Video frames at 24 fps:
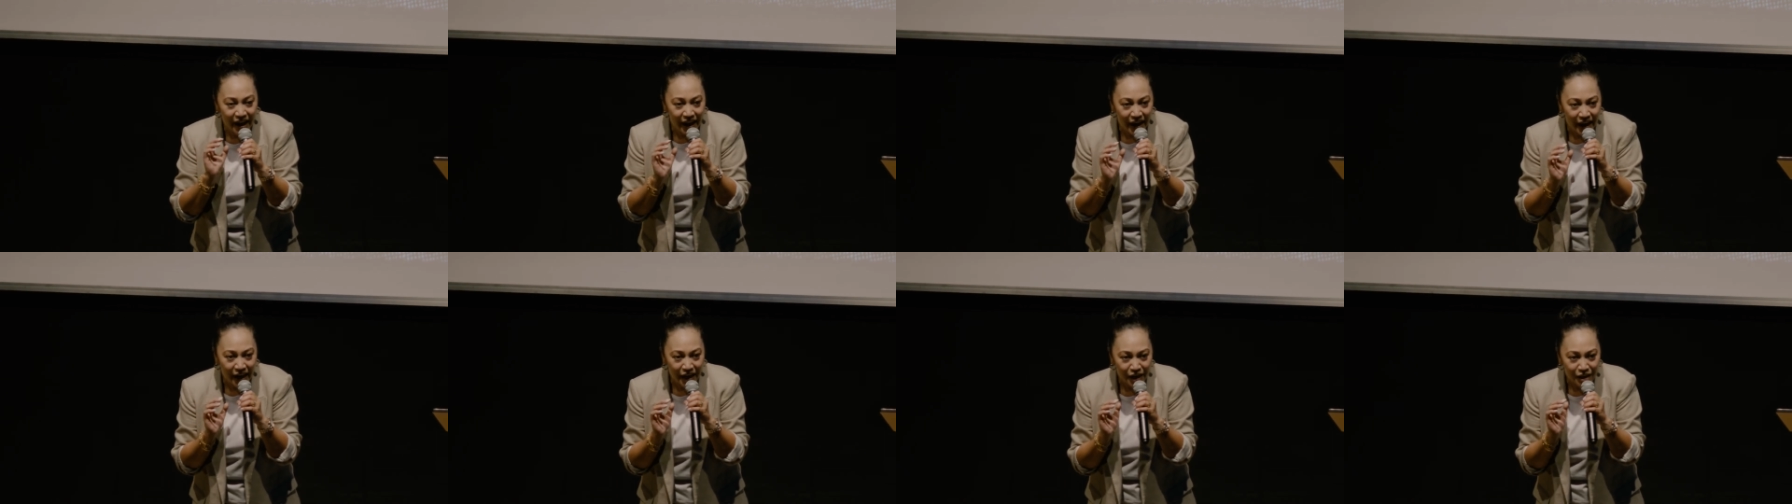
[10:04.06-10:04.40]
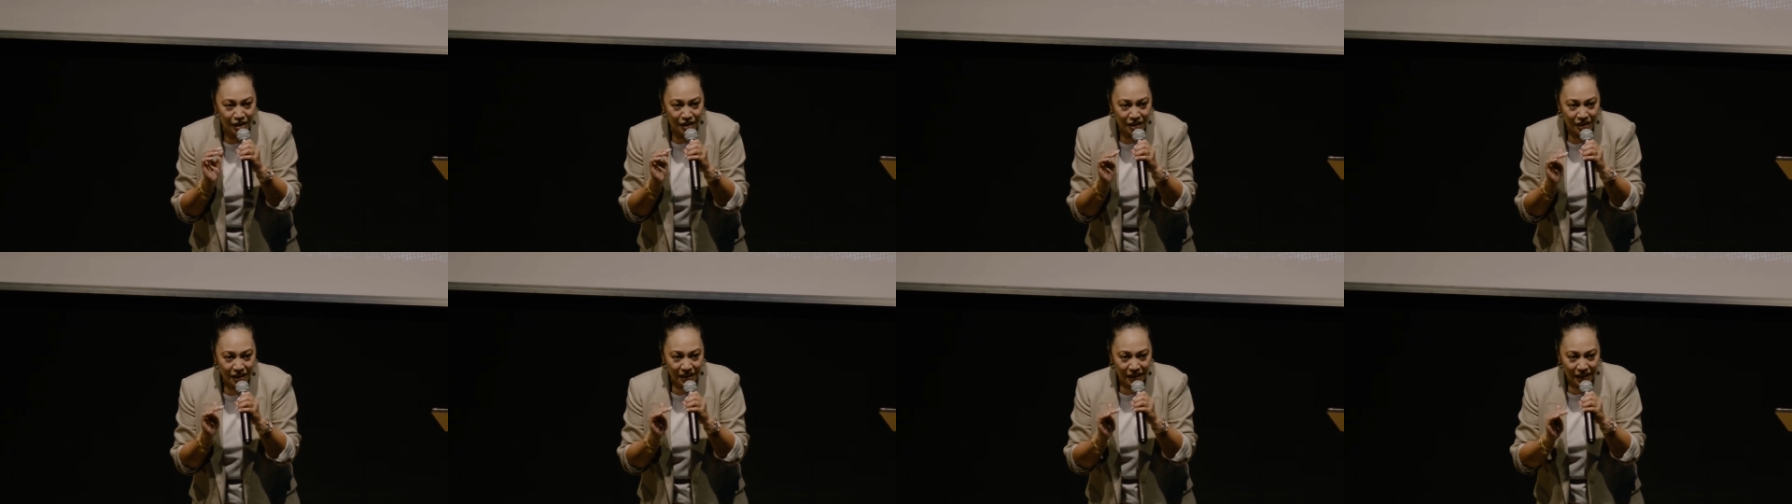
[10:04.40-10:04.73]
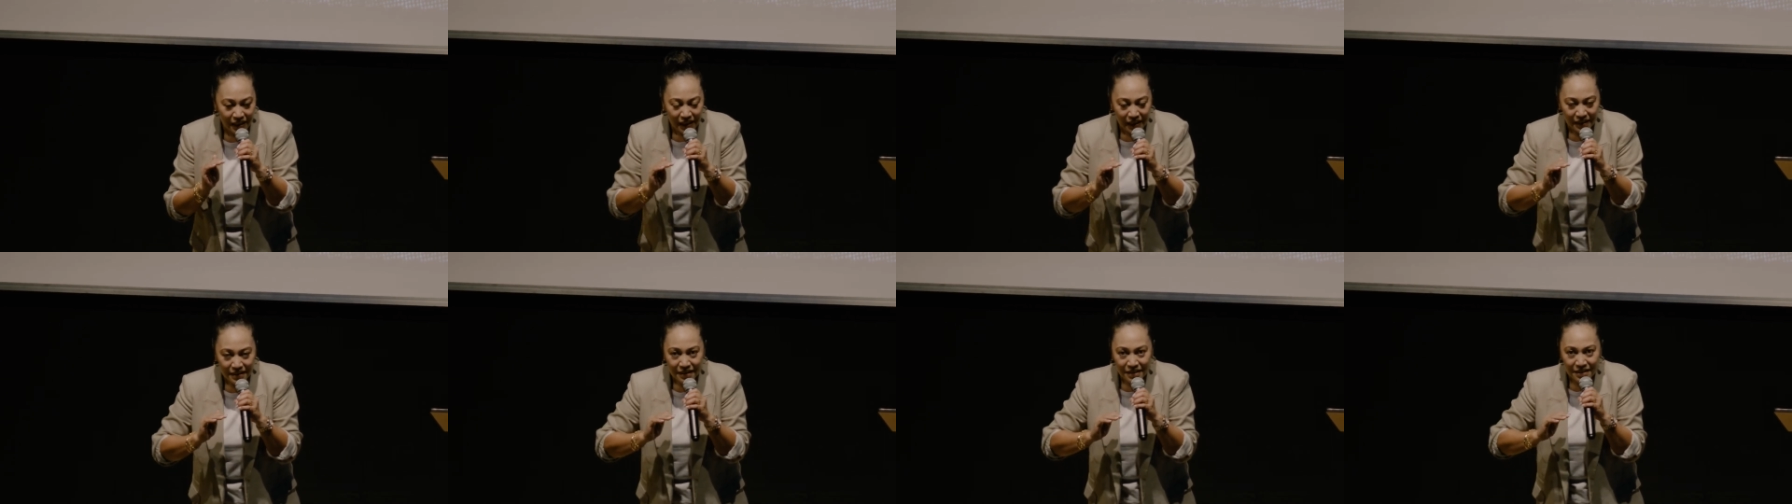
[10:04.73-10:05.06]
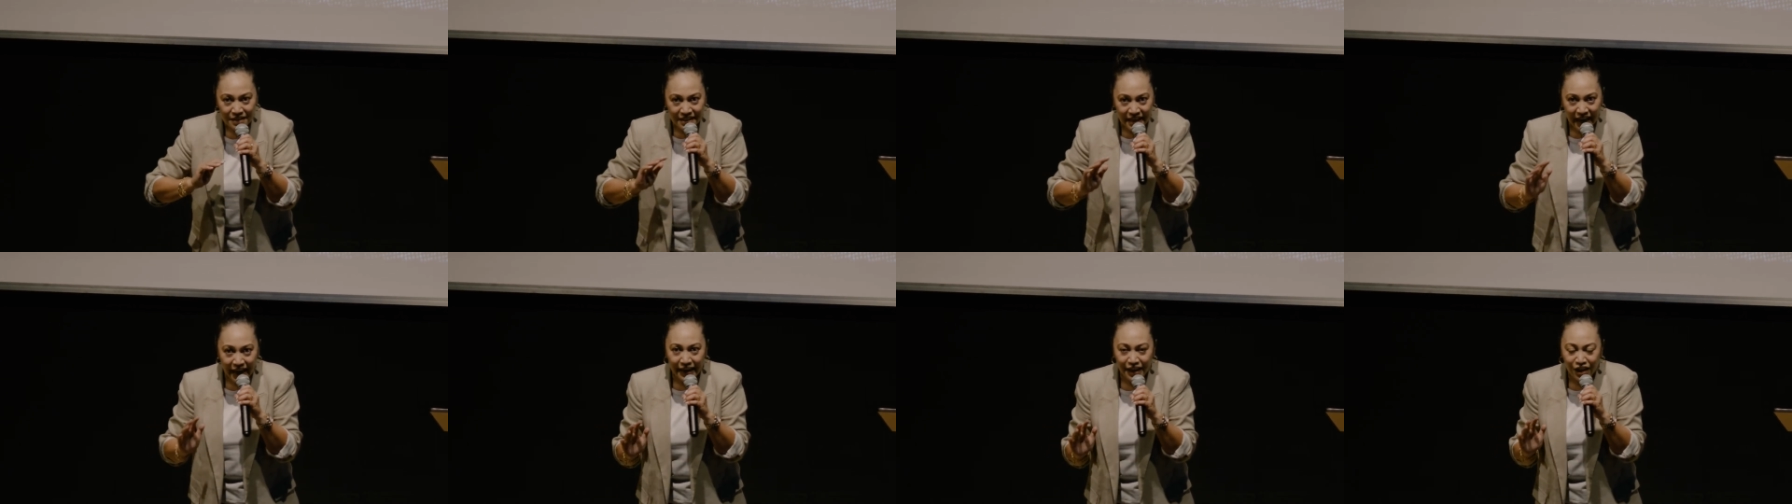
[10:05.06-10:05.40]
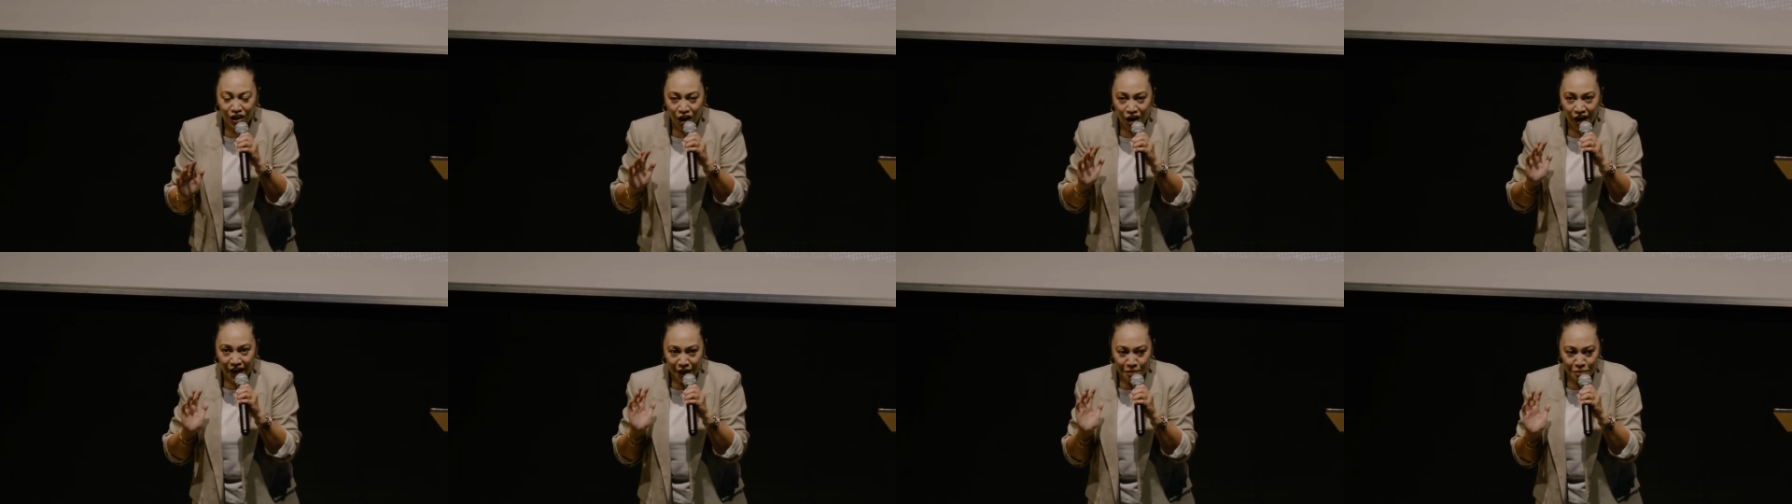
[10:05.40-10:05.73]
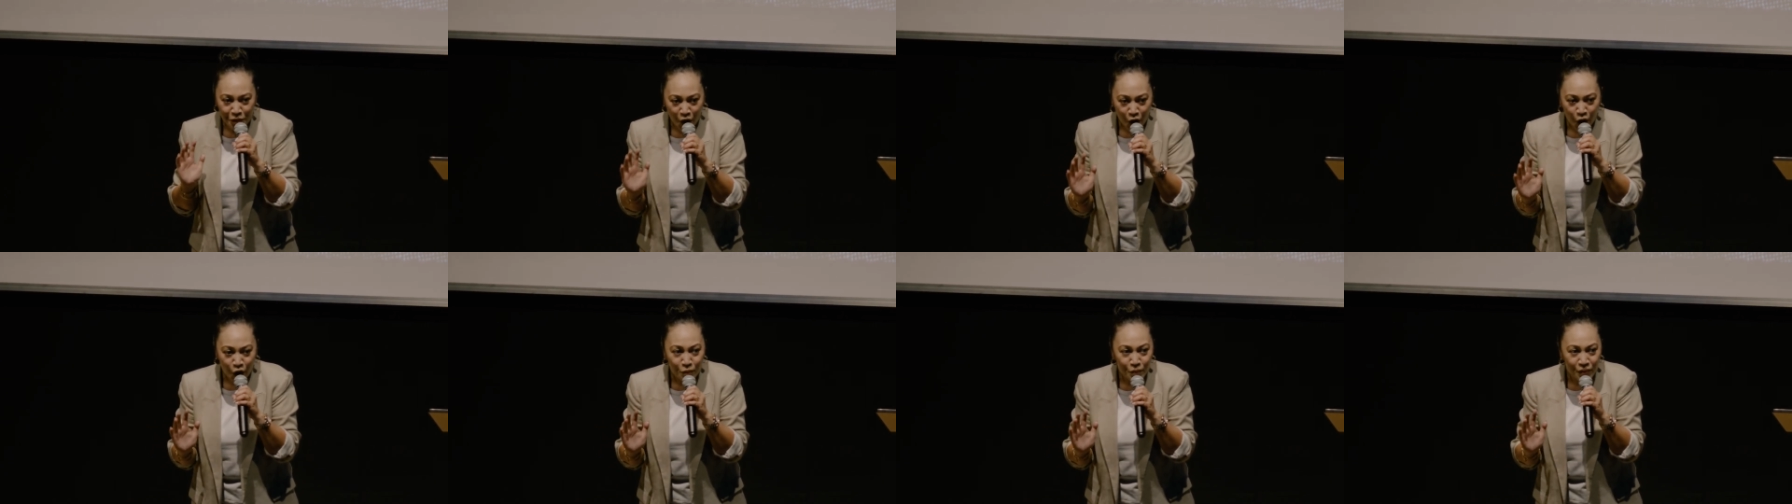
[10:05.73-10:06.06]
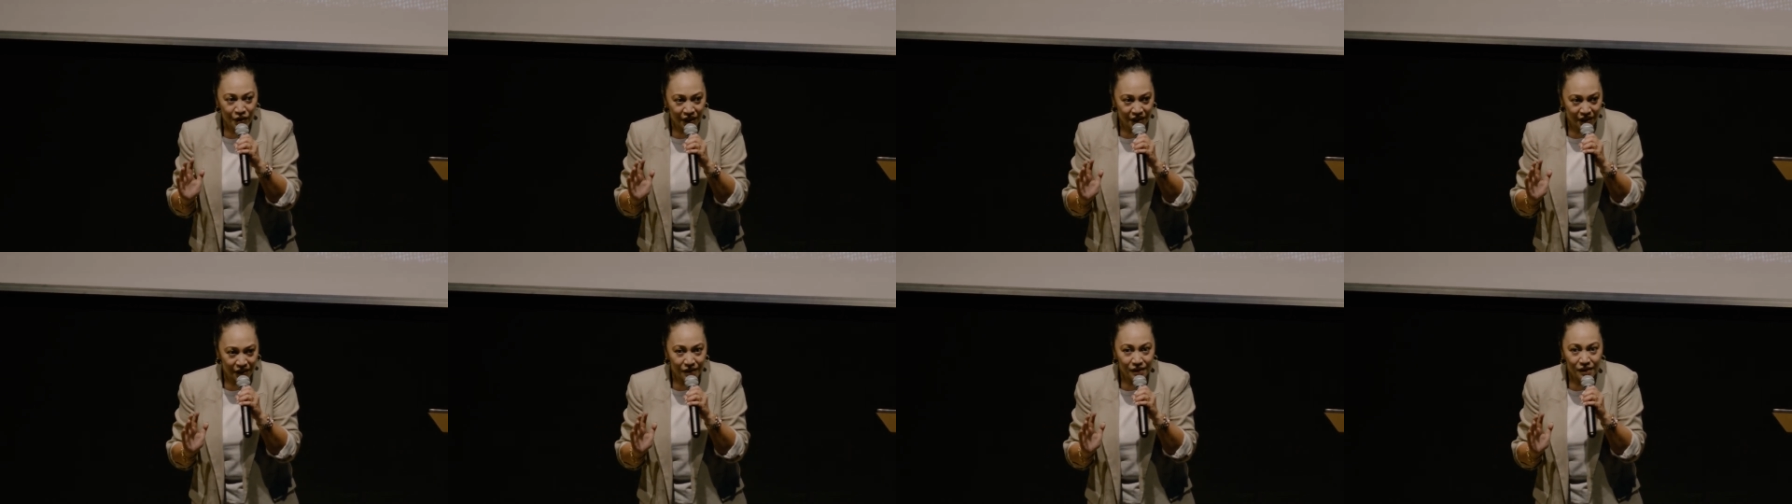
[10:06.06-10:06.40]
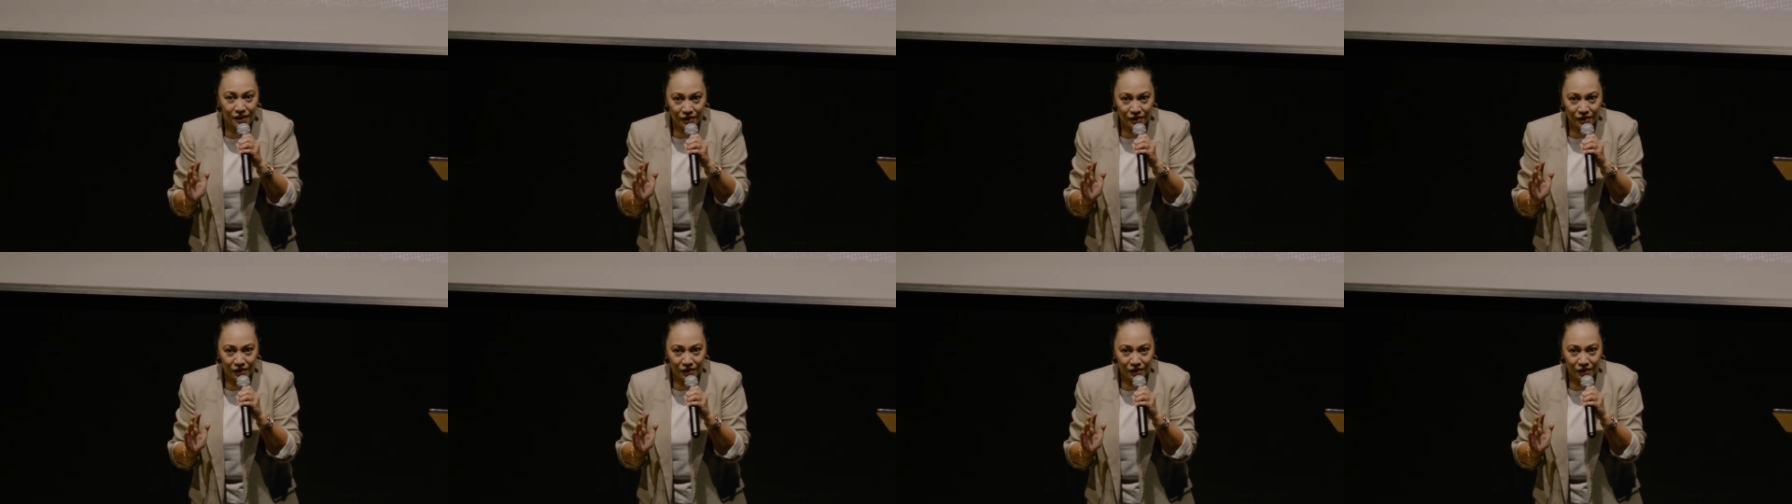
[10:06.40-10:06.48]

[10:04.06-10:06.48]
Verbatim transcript: and say, God, I'm open